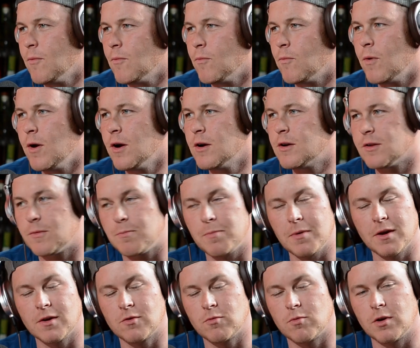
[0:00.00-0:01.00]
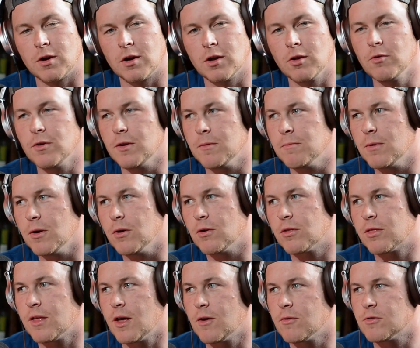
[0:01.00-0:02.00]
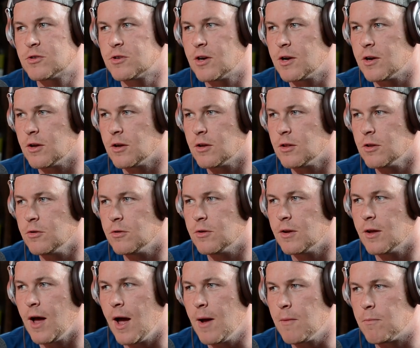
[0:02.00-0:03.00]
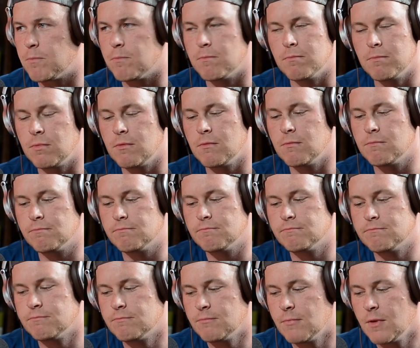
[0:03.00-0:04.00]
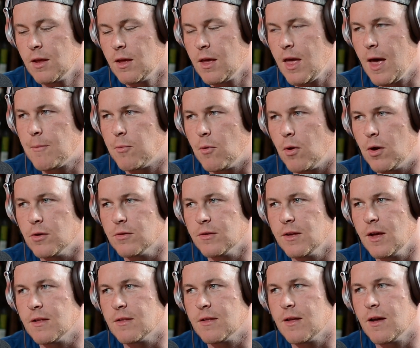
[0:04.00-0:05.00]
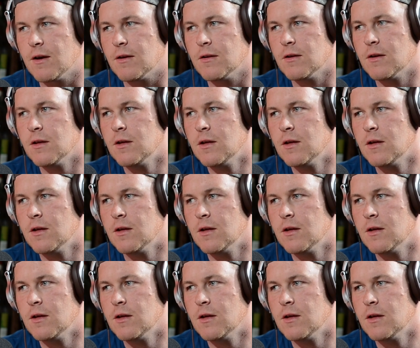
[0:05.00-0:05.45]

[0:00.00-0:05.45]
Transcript: We're just because we're including both. I was trying to include. Capuano's hands down.